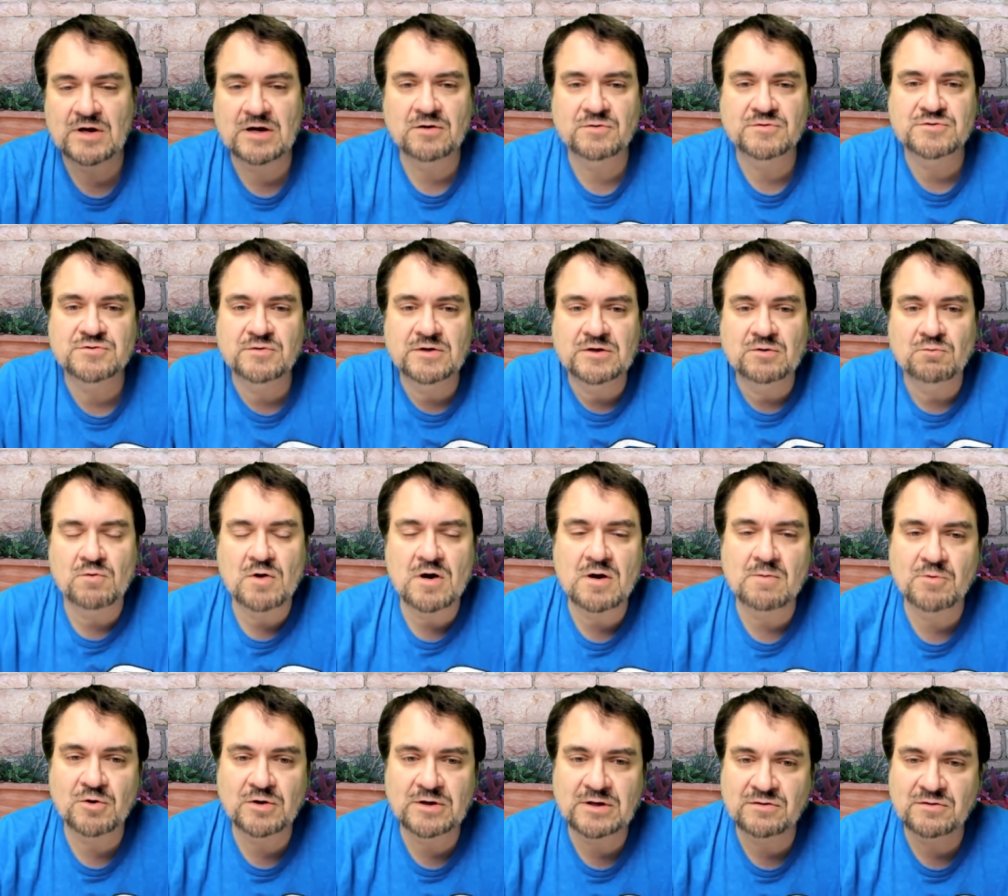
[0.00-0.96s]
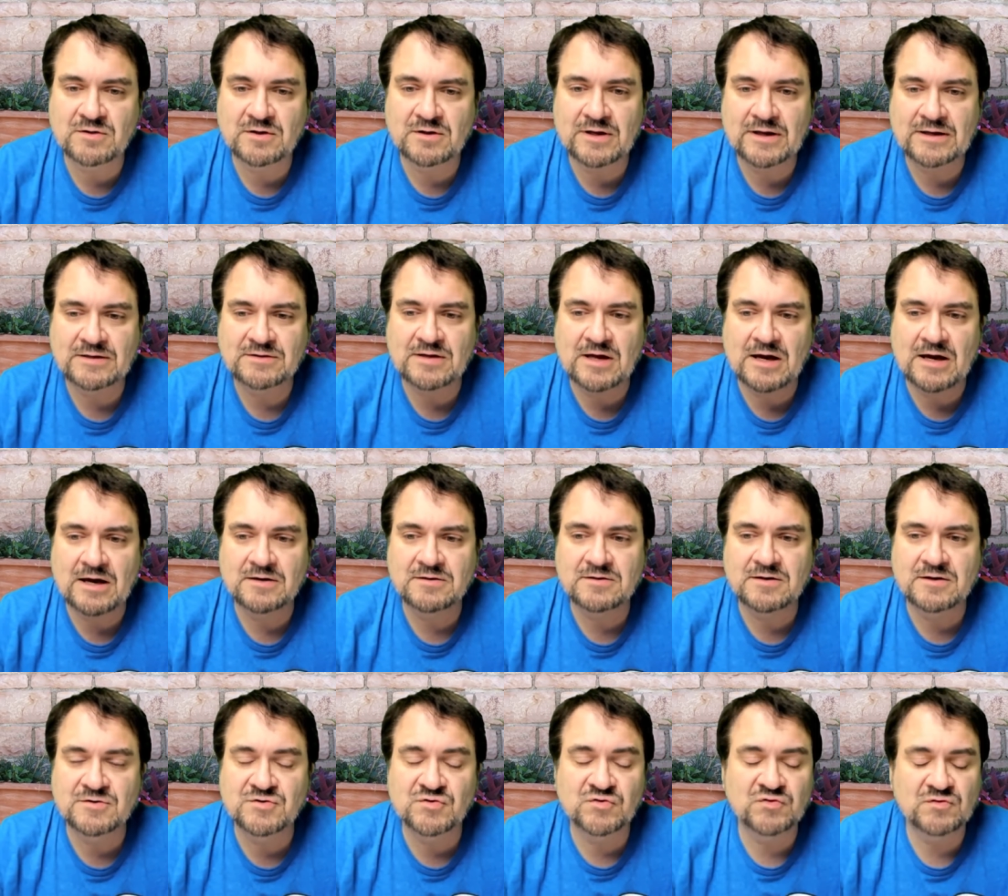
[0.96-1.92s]
I don't drink rum or anything like that,
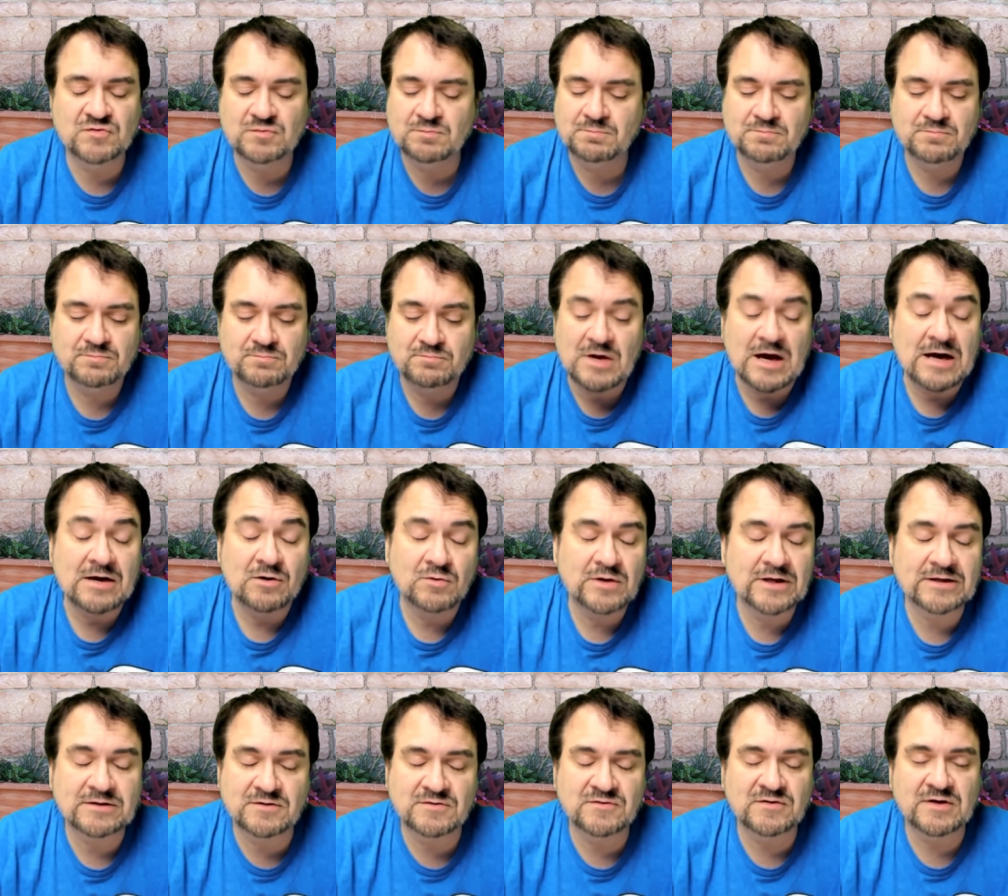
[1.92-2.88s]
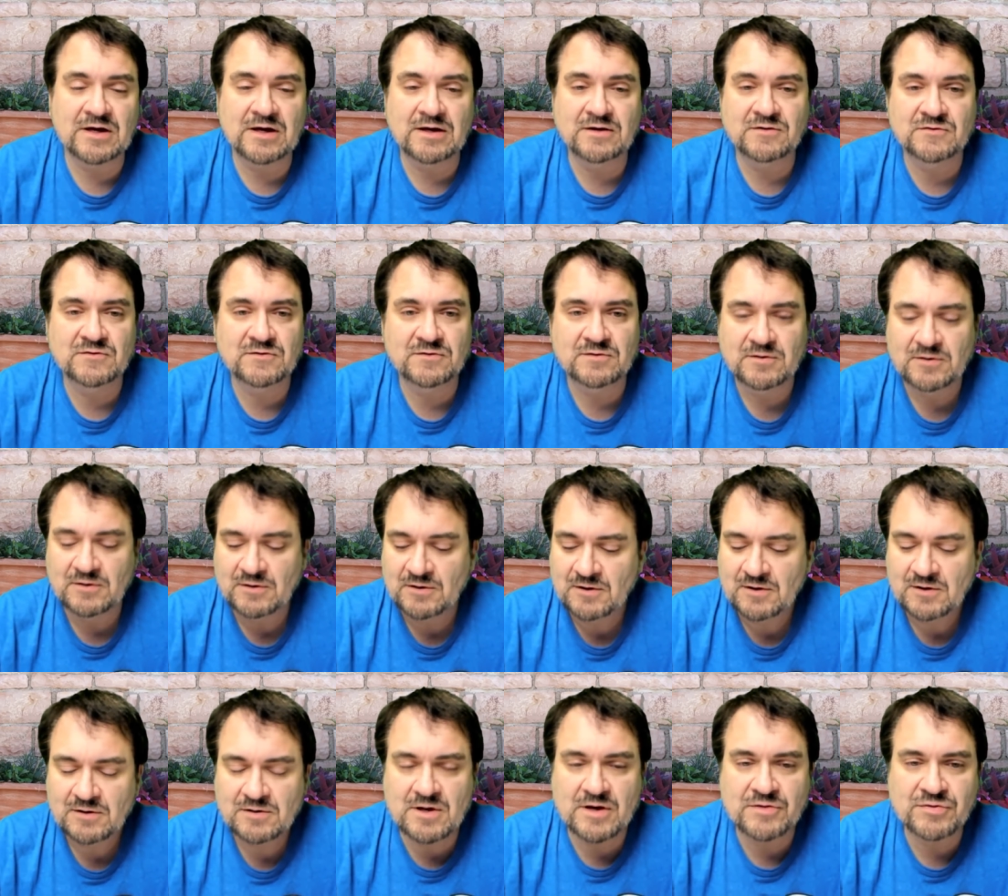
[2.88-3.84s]
and I just I don't like the taste.
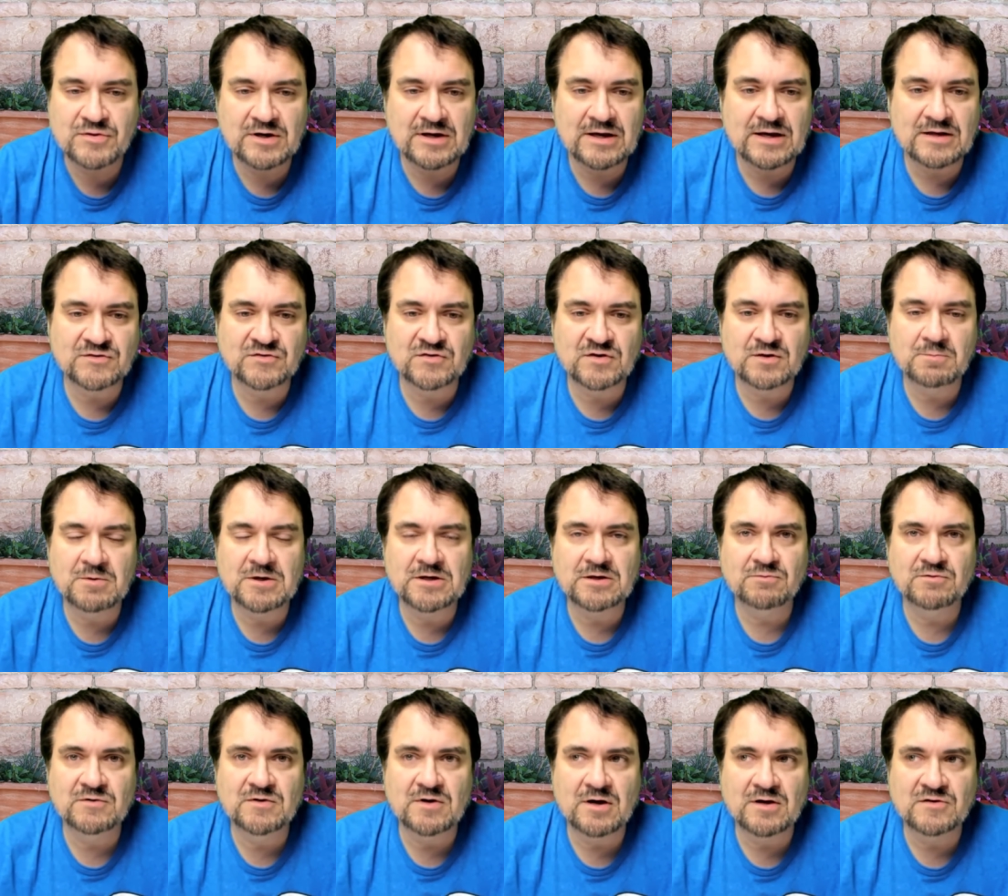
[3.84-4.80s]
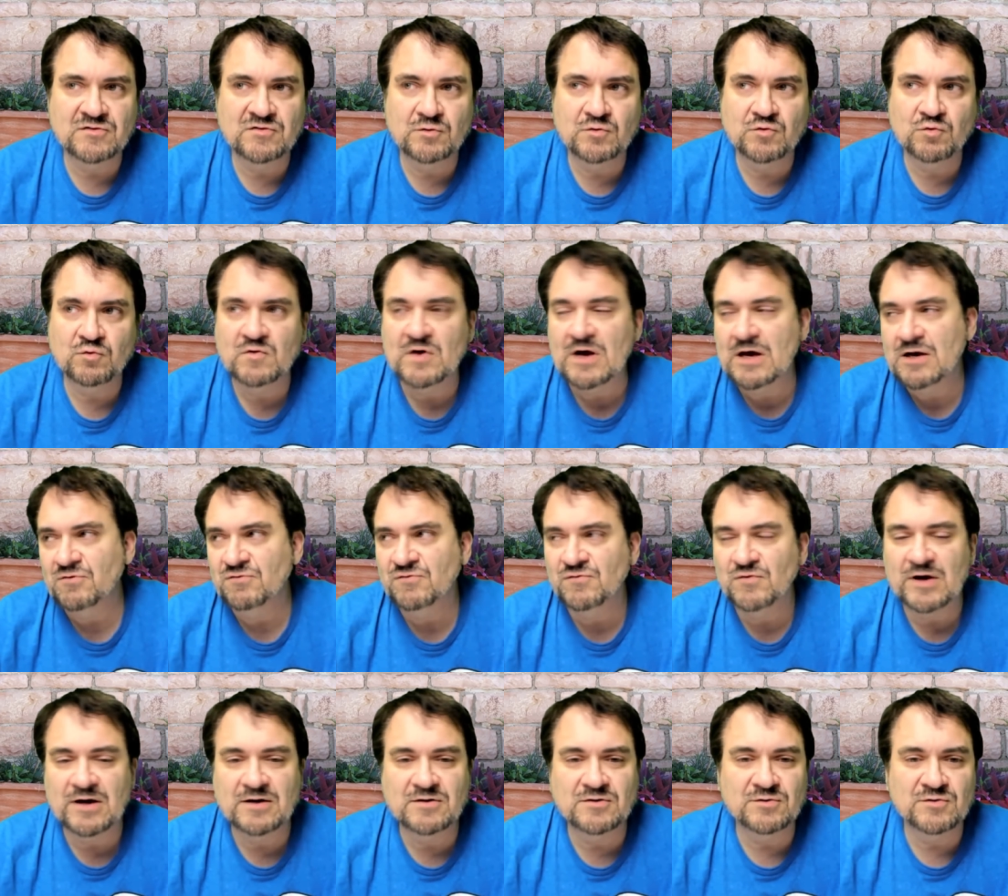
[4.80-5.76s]
Nothing against anybody who does. We've got a
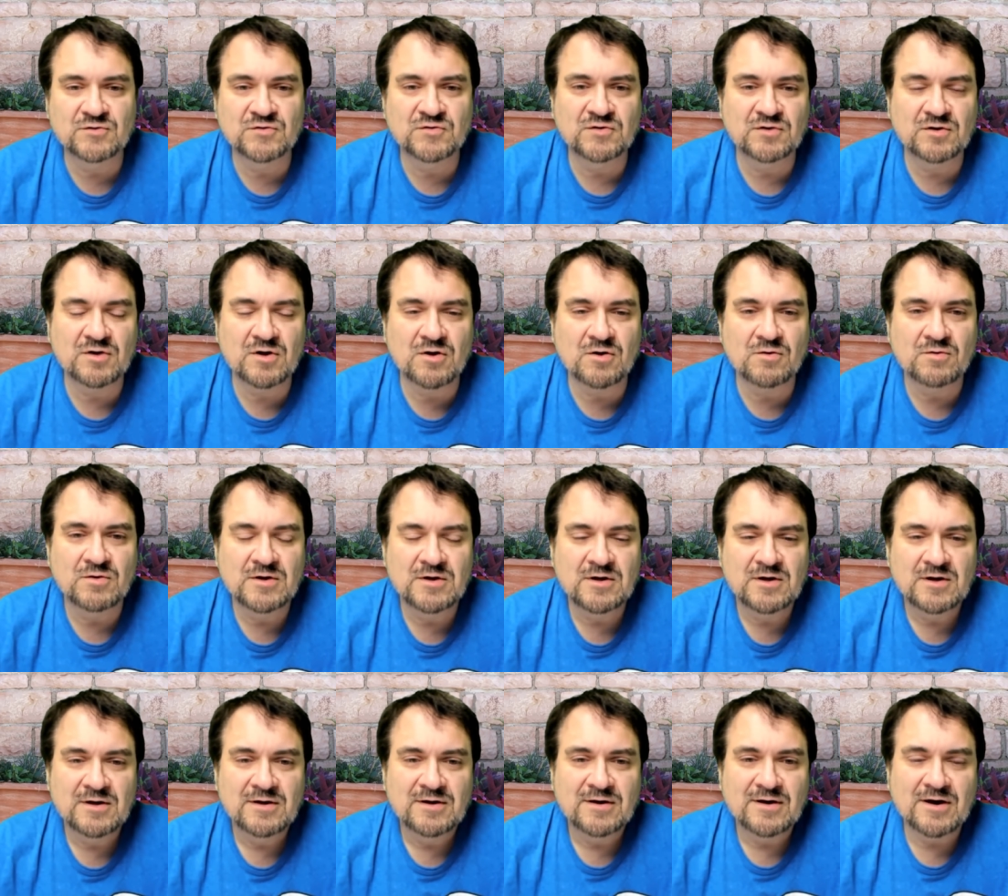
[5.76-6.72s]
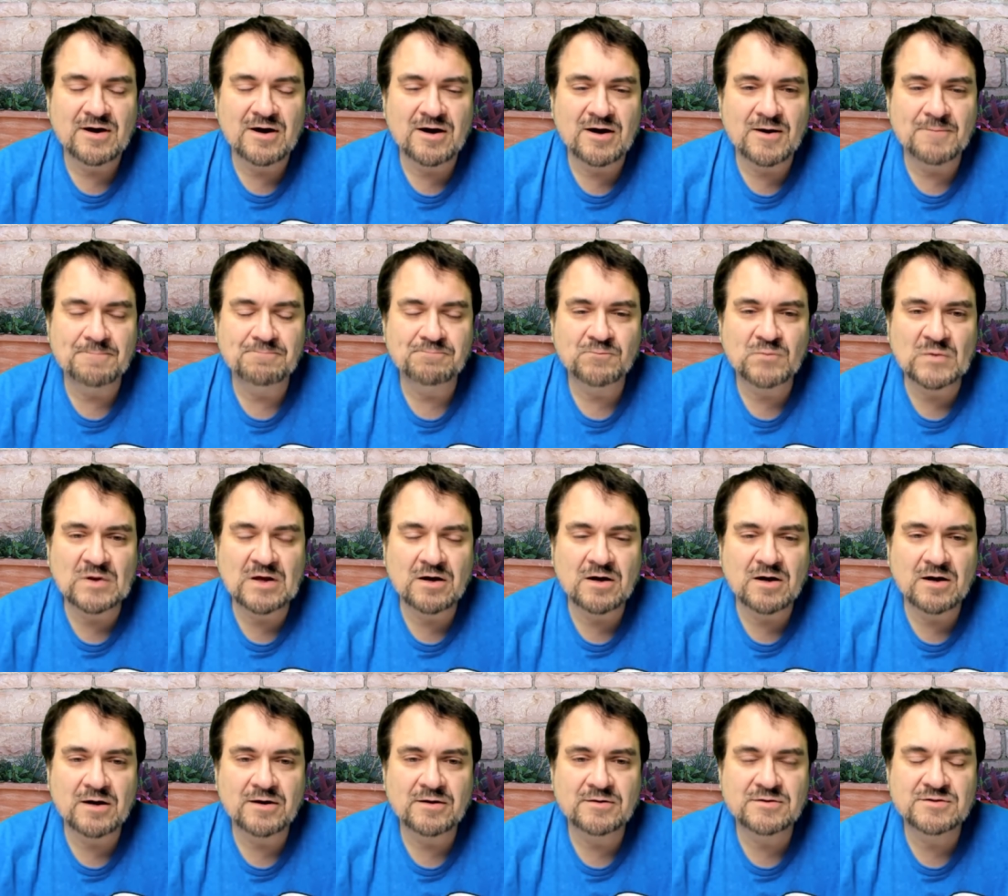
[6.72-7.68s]
friend who's you know um,
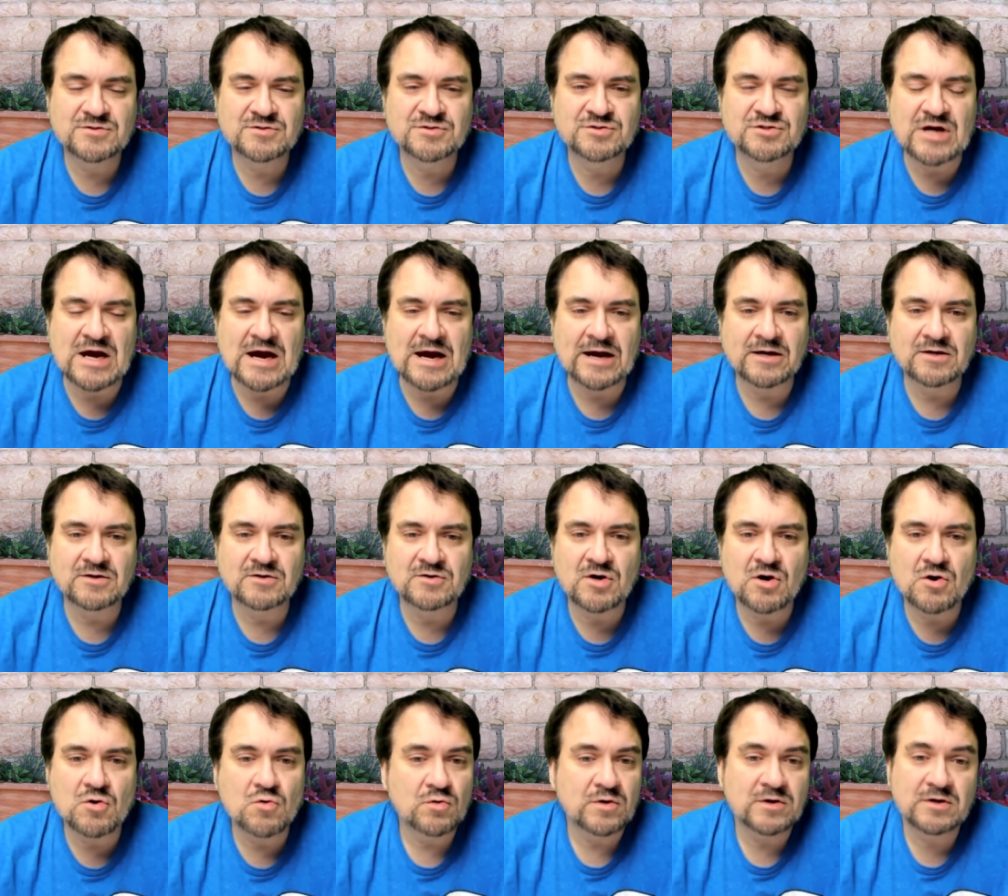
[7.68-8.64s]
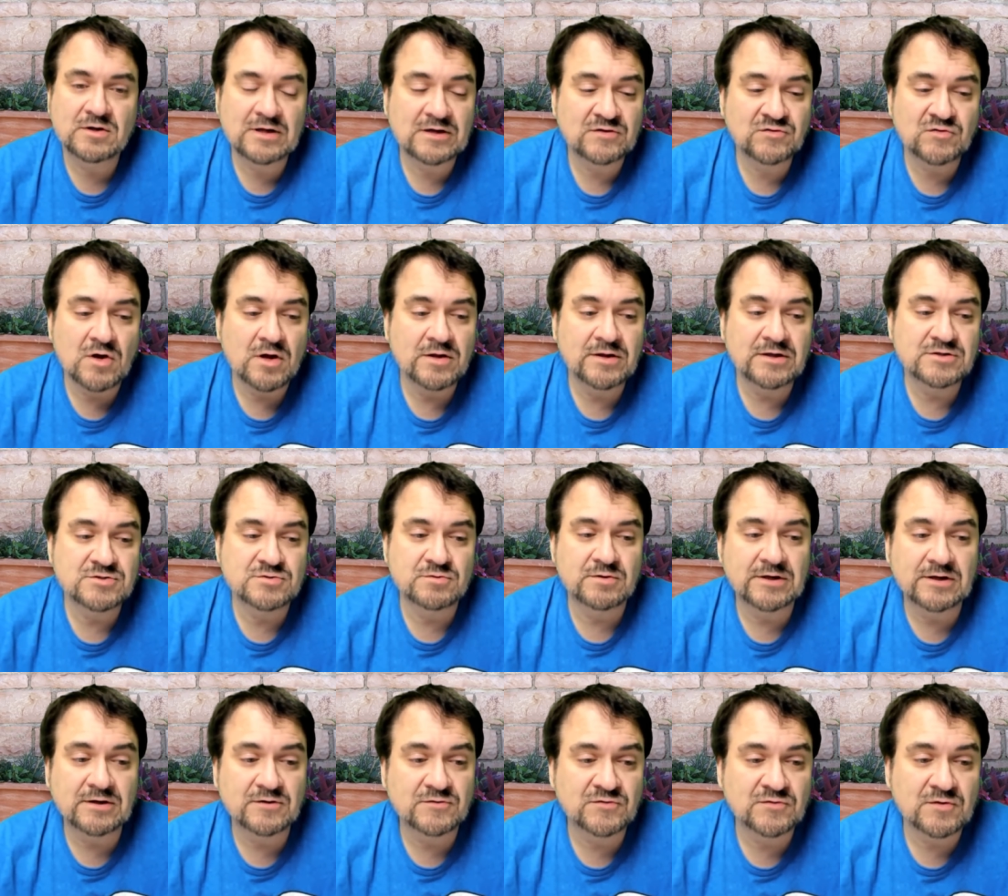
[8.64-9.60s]
uh, Jack and Coke. That's all they drink.